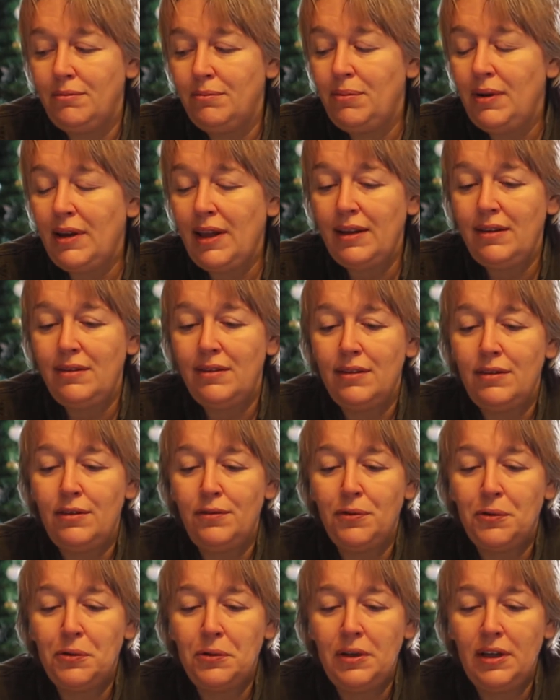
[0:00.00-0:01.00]
places
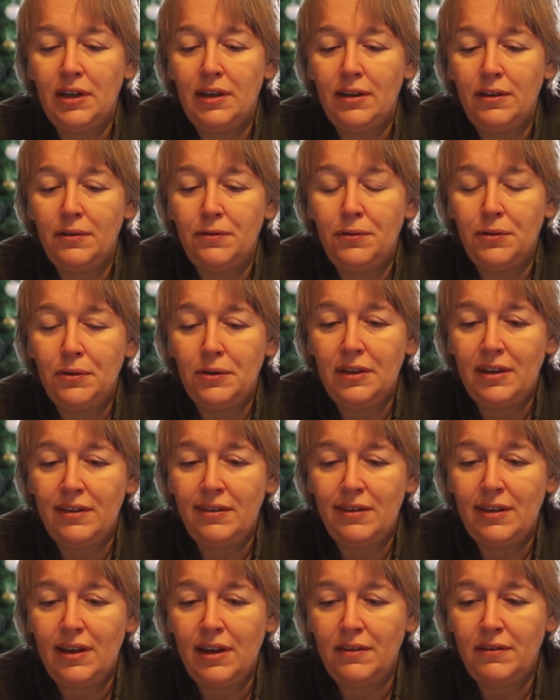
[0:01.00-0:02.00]
for the
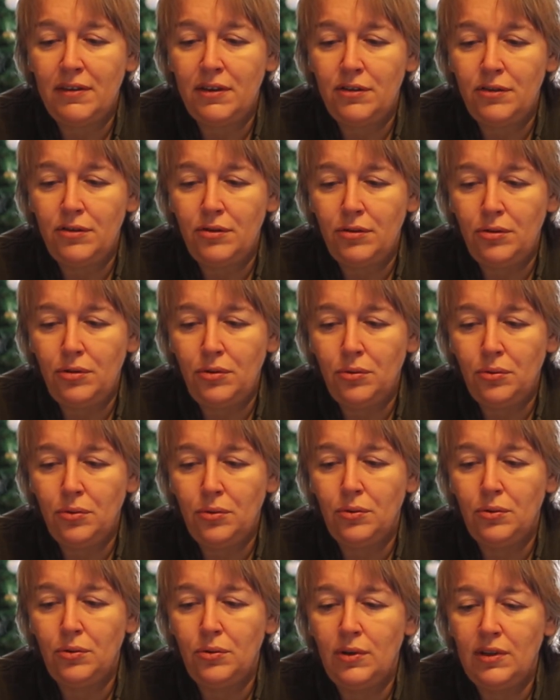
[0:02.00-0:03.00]
servants
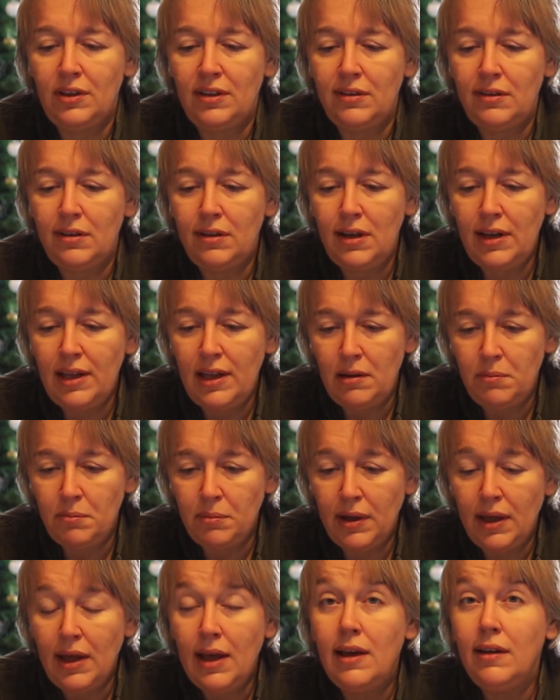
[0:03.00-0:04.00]
to
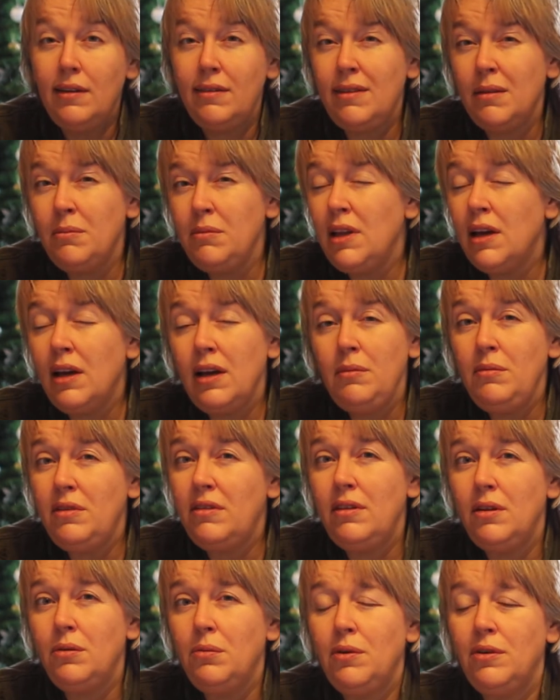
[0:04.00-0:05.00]
sleep.
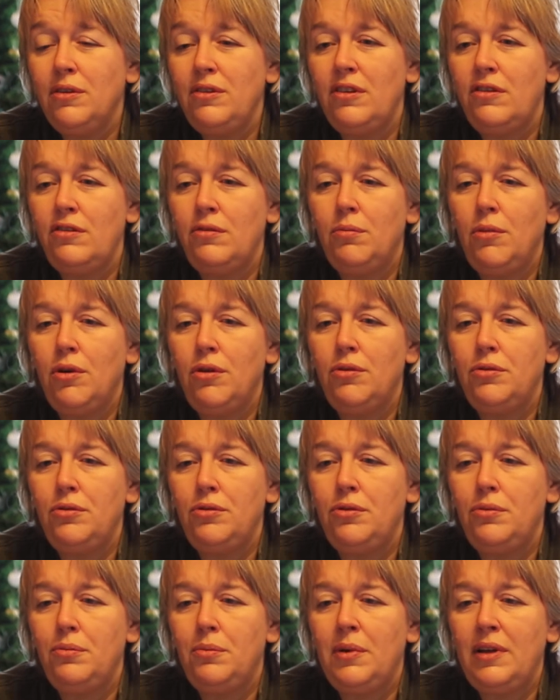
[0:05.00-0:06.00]
Sometimes there was a small
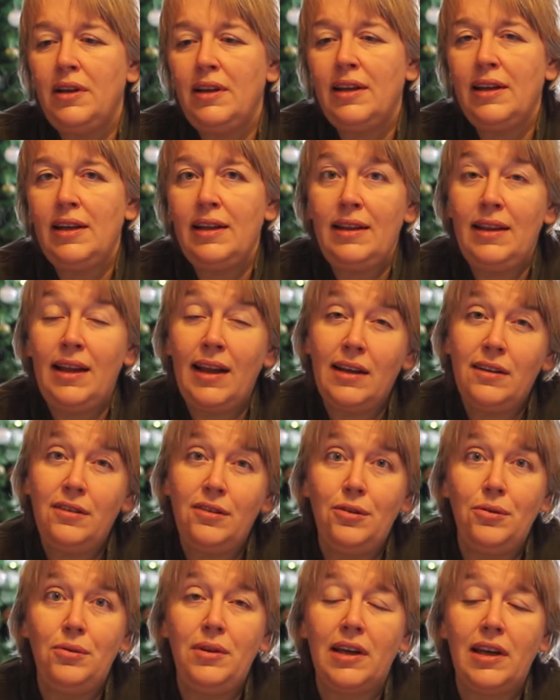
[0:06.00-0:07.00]
room
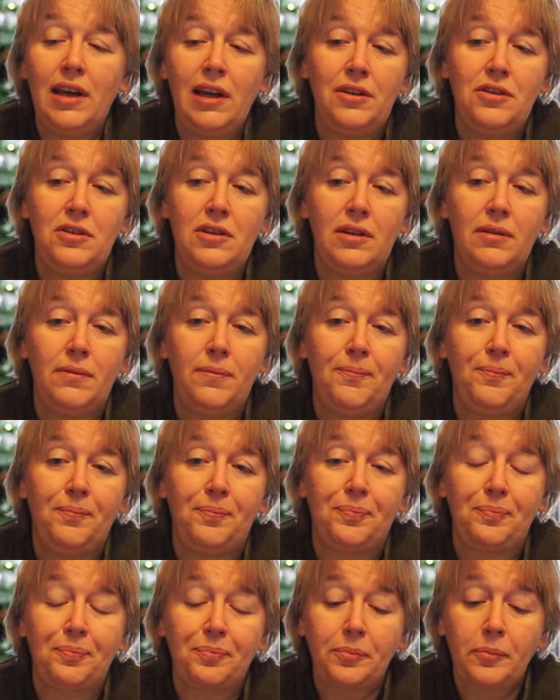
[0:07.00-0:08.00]
next to the kitchen,
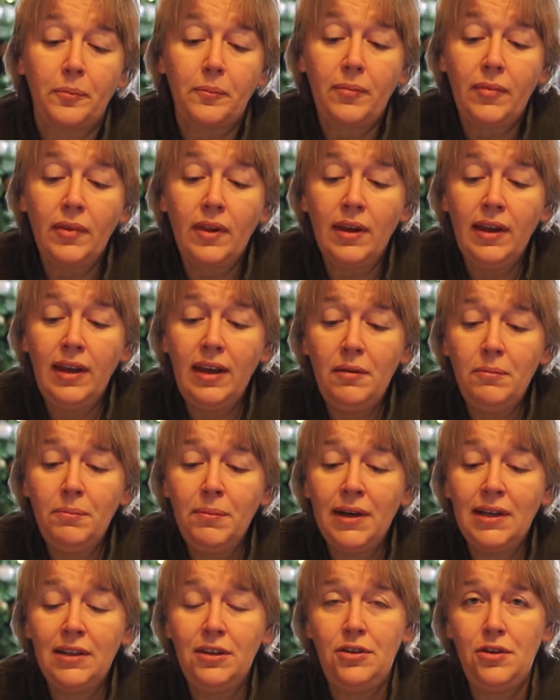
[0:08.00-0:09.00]

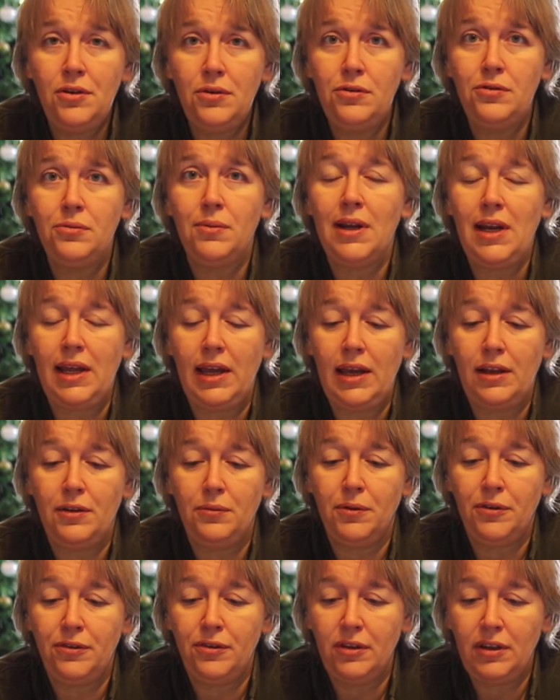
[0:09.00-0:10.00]
but usually it
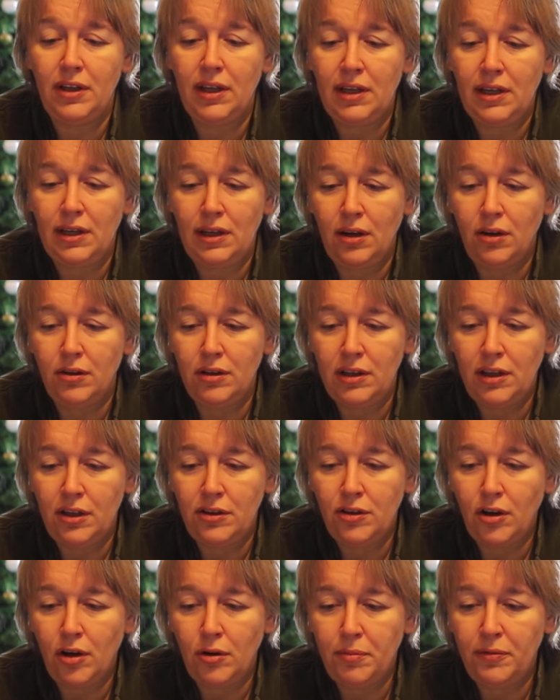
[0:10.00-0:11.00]
was on the
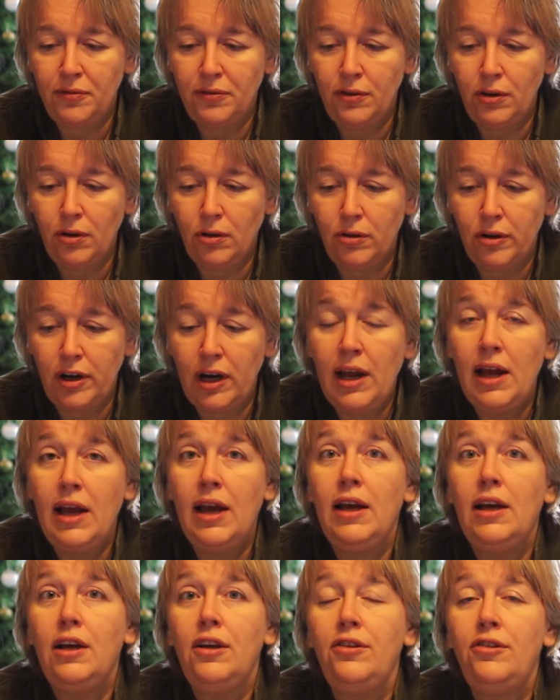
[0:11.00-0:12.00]
top floor.
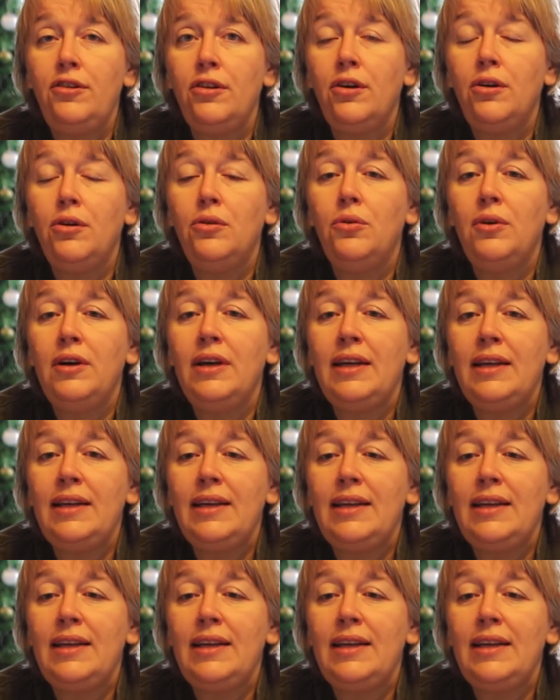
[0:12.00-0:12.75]
So